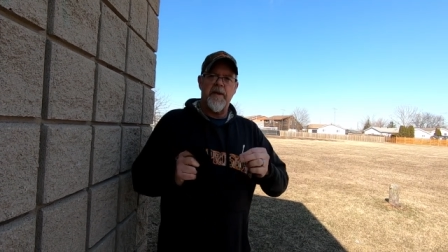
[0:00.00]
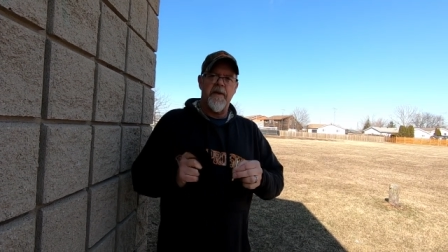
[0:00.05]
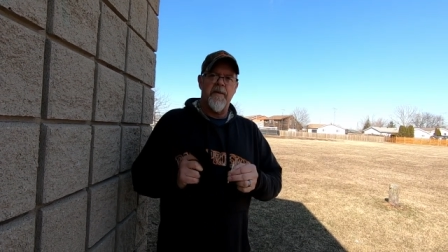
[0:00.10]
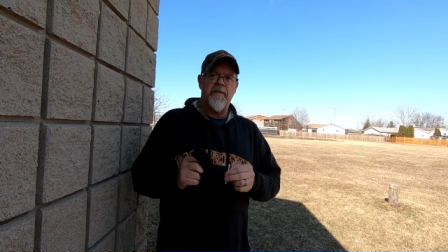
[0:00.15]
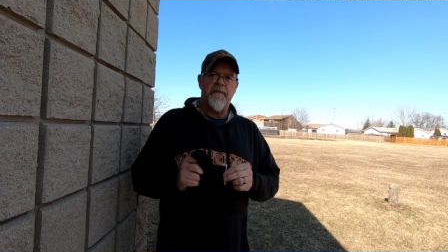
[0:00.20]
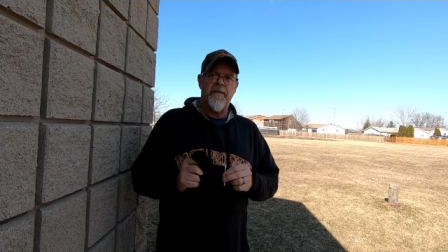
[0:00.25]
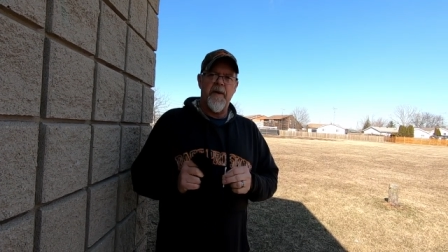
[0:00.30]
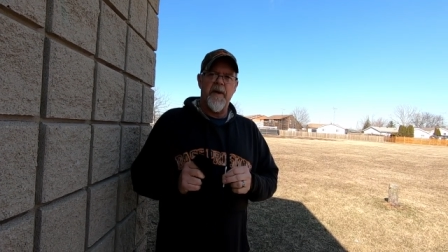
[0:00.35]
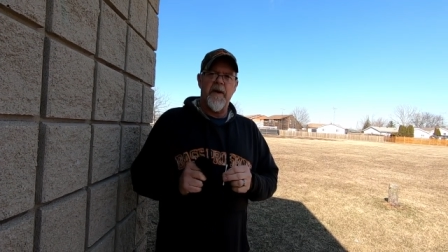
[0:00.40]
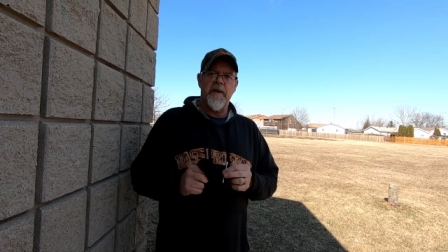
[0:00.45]
to
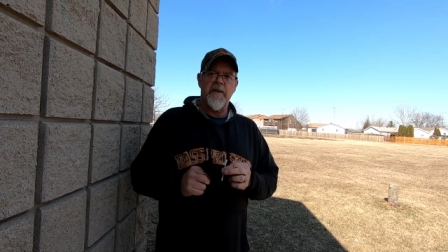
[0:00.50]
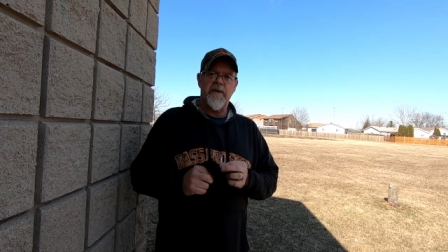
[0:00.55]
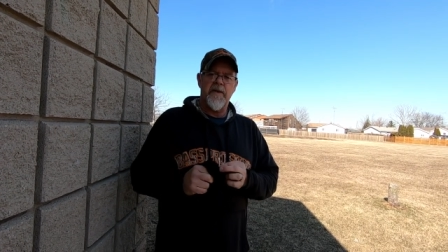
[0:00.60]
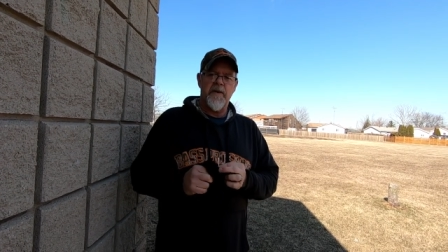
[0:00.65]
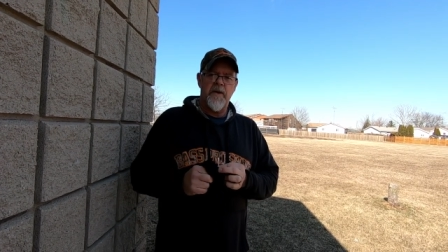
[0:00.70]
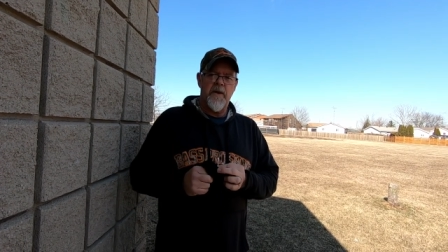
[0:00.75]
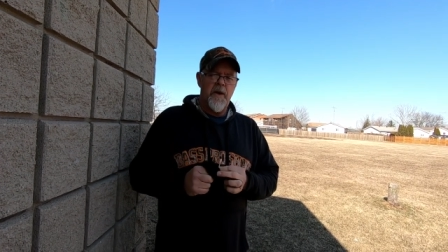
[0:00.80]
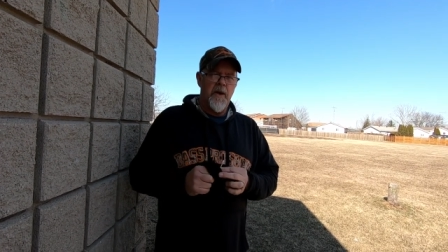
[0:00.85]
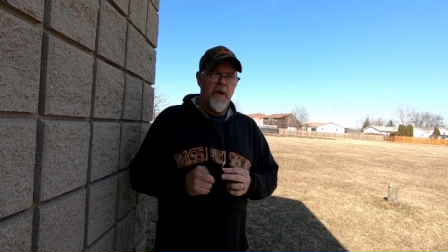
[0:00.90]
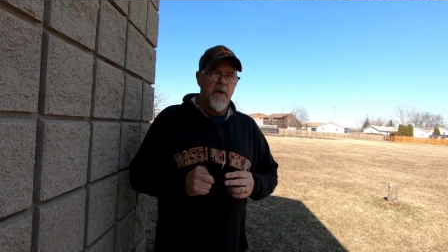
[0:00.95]
the finish,
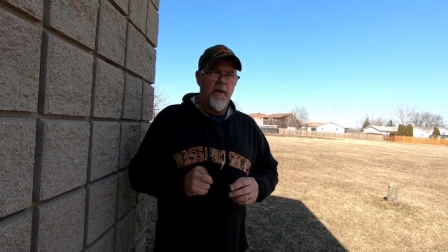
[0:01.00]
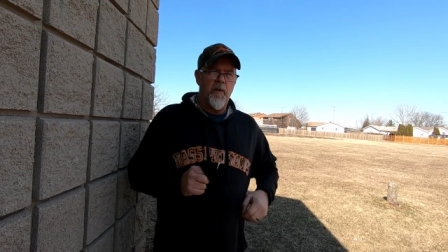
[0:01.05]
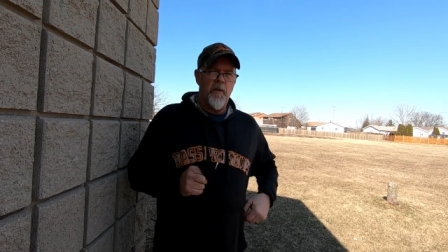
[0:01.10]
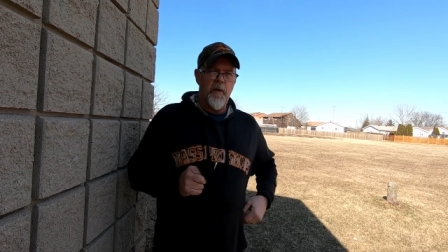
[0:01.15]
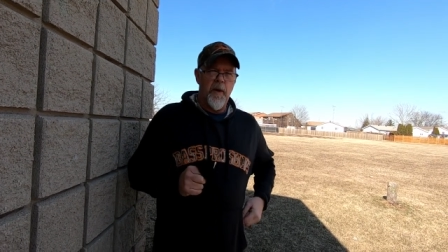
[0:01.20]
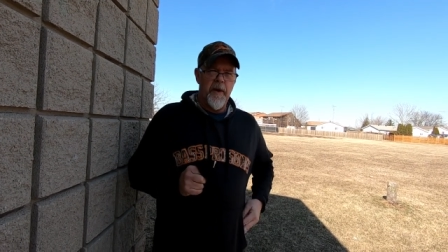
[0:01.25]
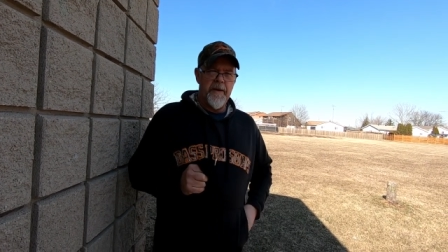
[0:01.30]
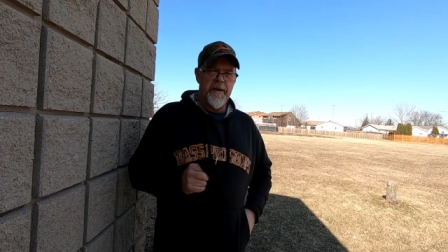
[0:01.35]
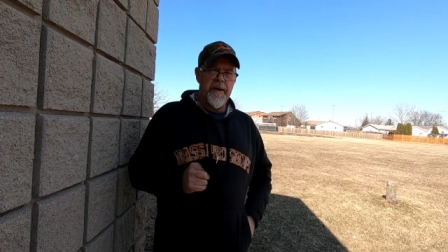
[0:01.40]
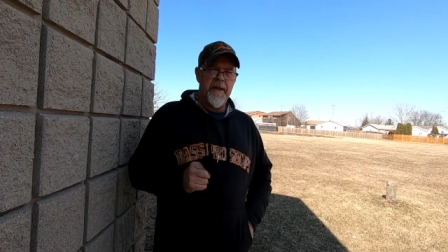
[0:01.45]

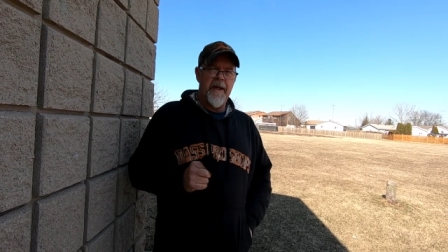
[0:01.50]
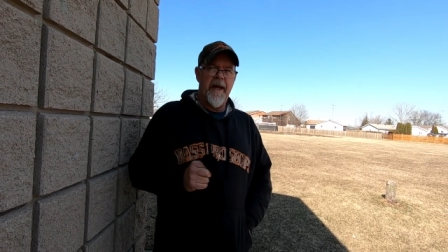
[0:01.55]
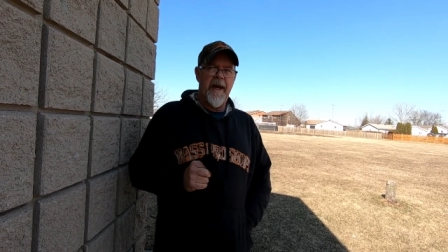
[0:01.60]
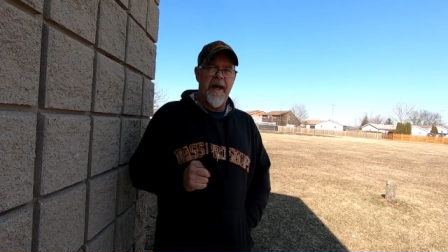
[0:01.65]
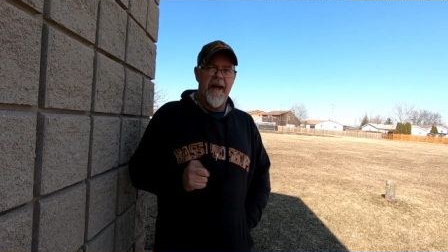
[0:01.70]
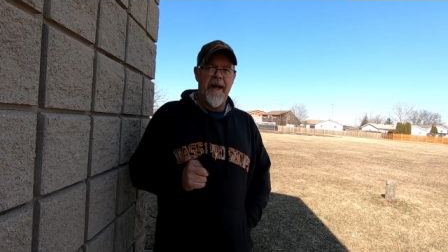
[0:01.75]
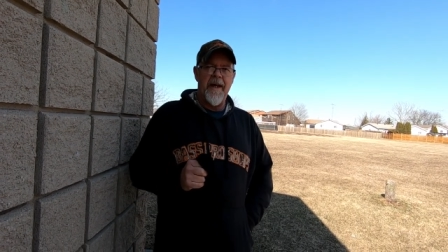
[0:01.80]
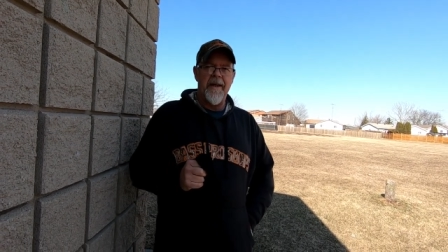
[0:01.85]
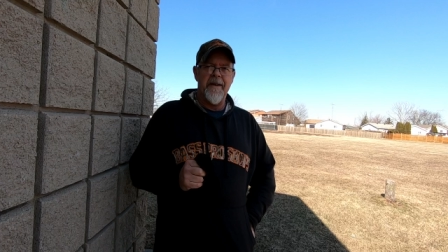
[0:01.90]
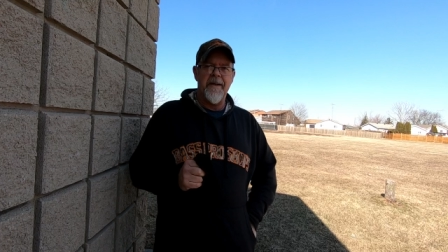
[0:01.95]
where at the
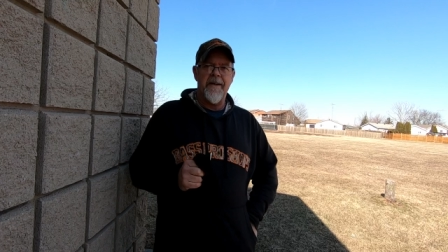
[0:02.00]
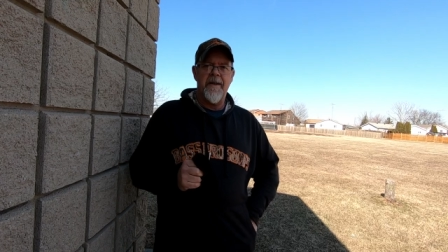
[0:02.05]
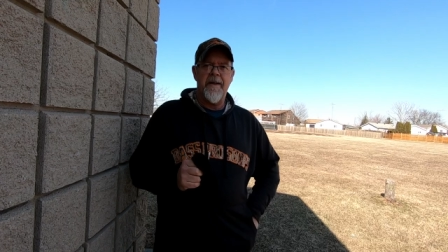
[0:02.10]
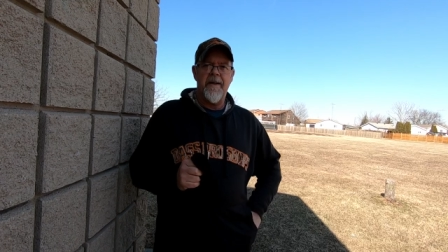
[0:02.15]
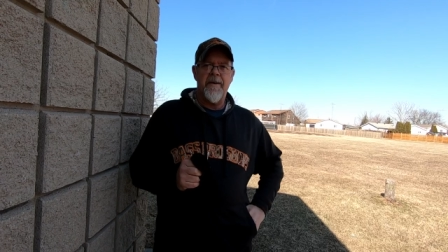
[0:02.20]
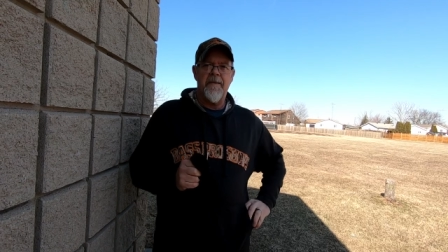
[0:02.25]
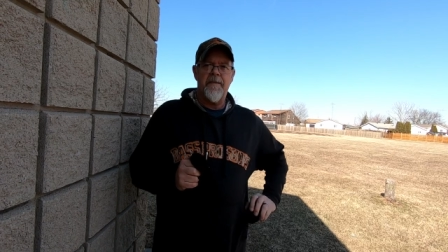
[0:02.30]
end,